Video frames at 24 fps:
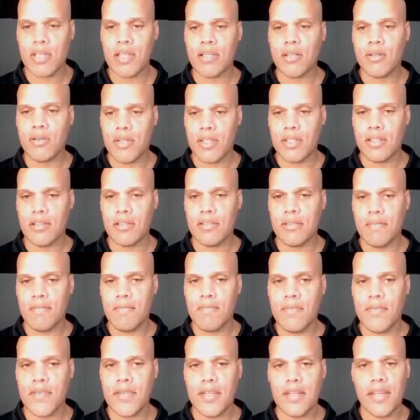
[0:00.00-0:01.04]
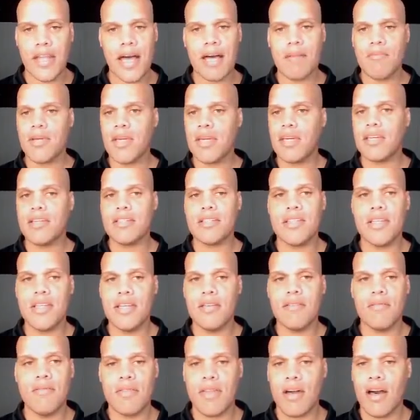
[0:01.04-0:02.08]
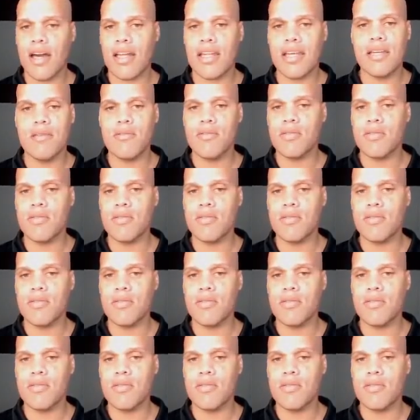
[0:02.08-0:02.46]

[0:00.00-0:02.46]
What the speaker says: O'Neal. Not because he thought he was